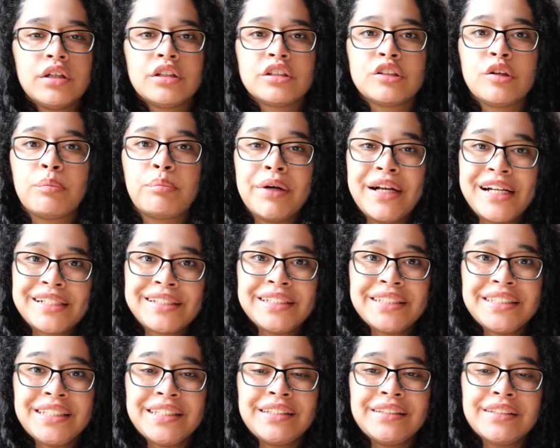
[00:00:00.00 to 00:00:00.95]
So
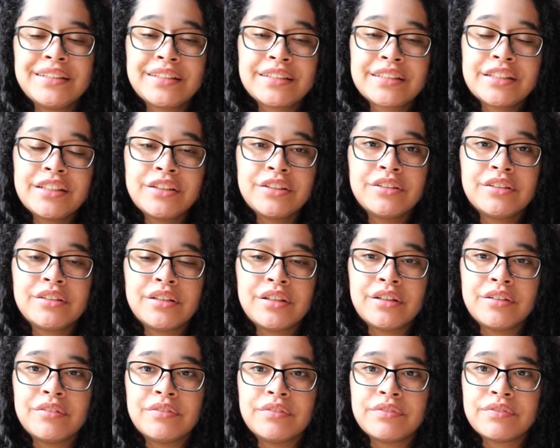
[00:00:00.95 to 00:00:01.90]
practicing the skill
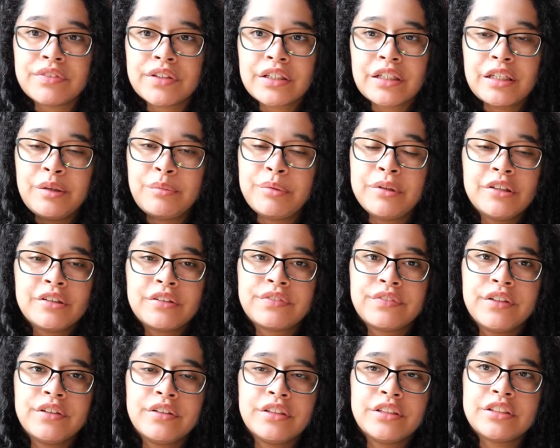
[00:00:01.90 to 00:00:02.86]
of keeping your
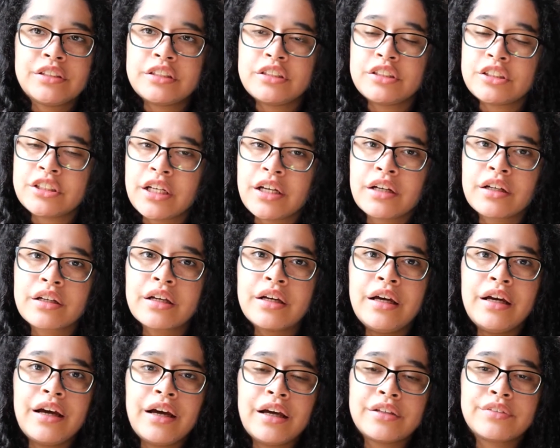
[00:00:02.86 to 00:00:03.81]
feelings in check
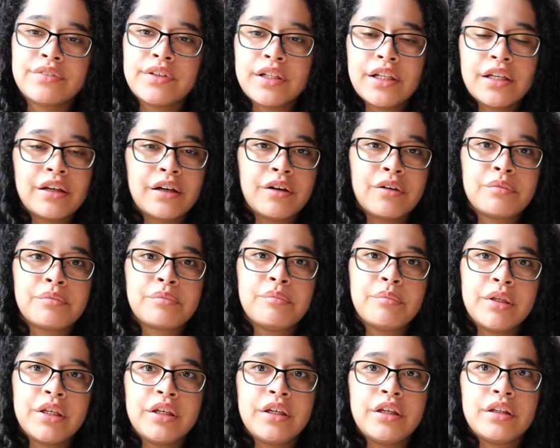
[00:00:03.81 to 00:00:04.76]
has really helped
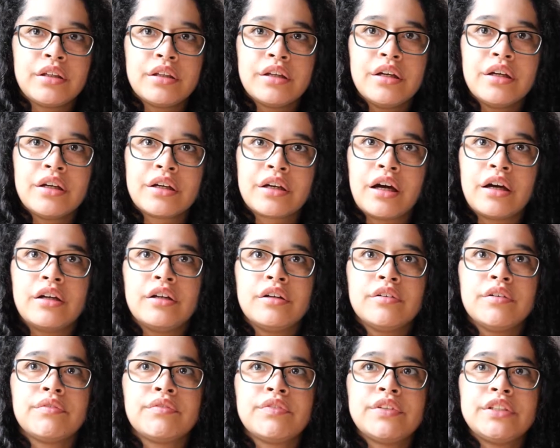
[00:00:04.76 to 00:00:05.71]
me kind
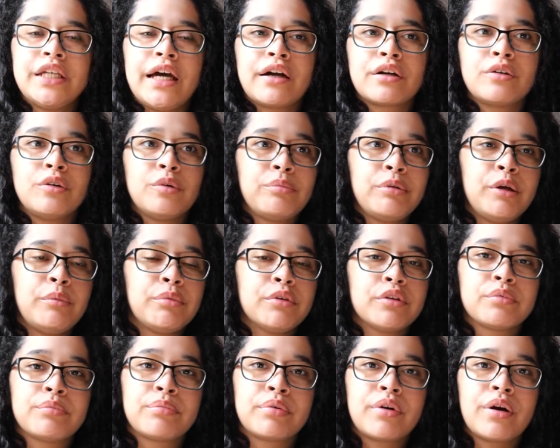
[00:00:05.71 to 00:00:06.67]
of tackle
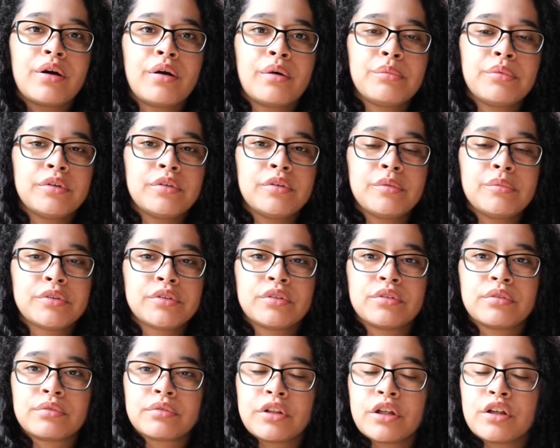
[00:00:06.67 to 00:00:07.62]
people's problems
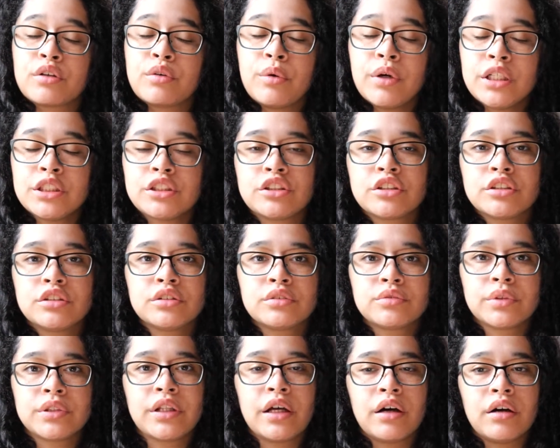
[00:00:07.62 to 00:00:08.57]
or their questions
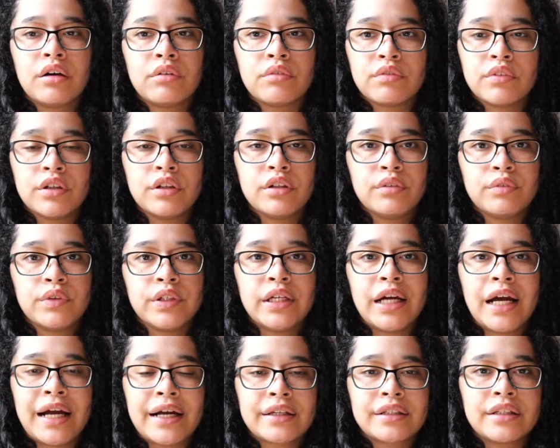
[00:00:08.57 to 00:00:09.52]
without really
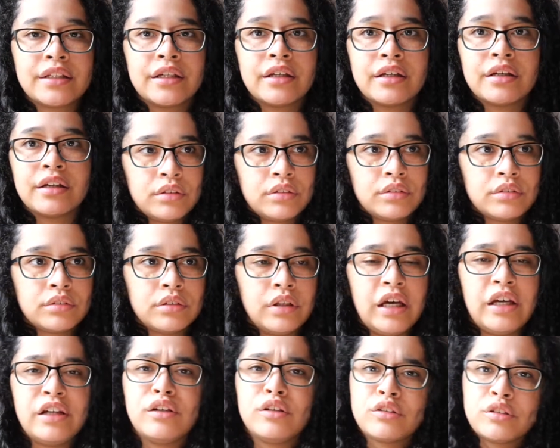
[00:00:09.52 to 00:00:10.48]
reacting,
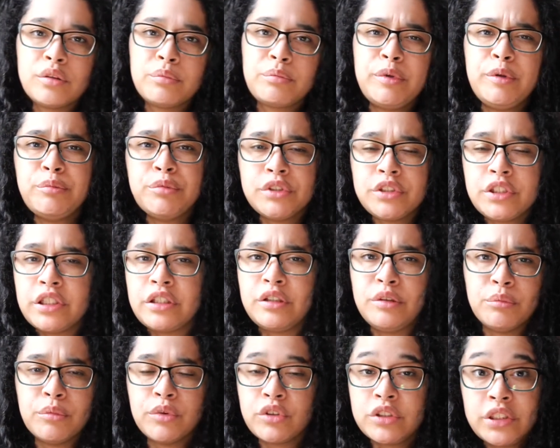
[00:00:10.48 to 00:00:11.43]
and also people take you
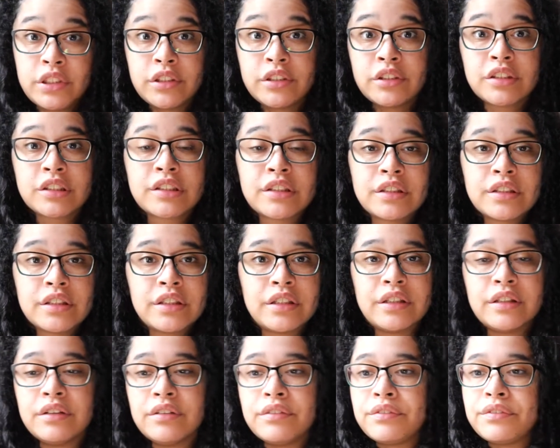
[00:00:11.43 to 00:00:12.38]
more seriously
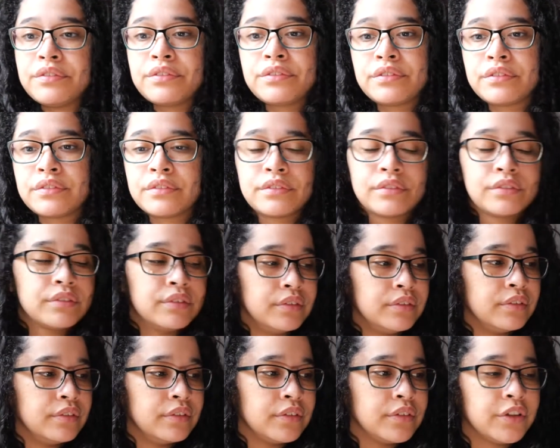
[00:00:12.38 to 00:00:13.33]
if
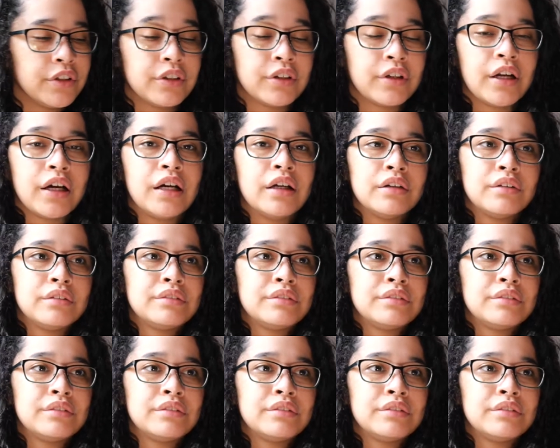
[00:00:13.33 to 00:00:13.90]
you're not